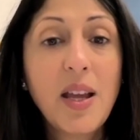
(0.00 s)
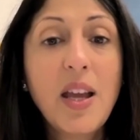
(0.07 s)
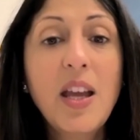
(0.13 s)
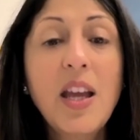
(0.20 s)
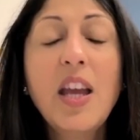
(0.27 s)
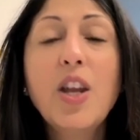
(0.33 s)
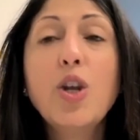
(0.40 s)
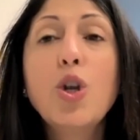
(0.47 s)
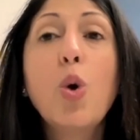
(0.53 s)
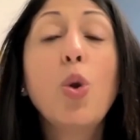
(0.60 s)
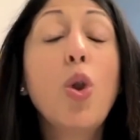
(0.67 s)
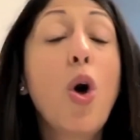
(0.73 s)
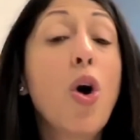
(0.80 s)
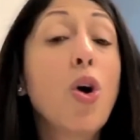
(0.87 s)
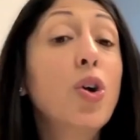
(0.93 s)
It no
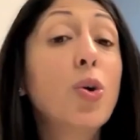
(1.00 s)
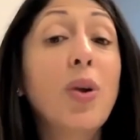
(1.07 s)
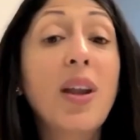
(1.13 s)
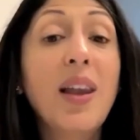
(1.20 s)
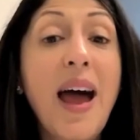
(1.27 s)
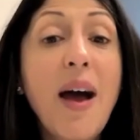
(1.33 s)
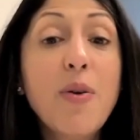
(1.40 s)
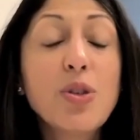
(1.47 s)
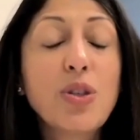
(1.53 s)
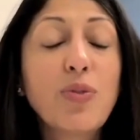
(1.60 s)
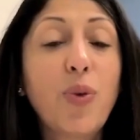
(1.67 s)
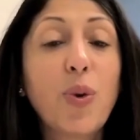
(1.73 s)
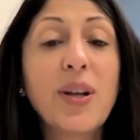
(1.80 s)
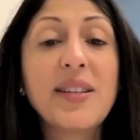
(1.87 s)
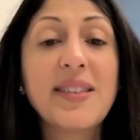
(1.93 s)
longer allows,
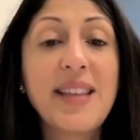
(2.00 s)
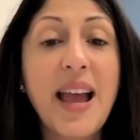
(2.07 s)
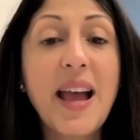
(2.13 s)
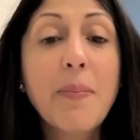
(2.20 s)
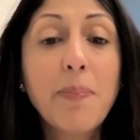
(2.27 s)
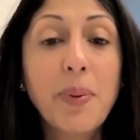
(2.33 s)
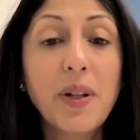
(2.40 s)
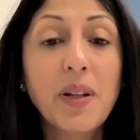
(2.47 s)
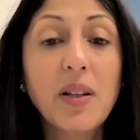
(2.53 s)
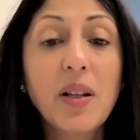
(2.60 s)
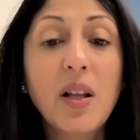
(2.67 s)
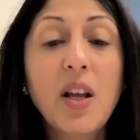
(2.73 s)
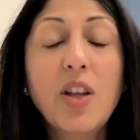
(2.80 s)
for example,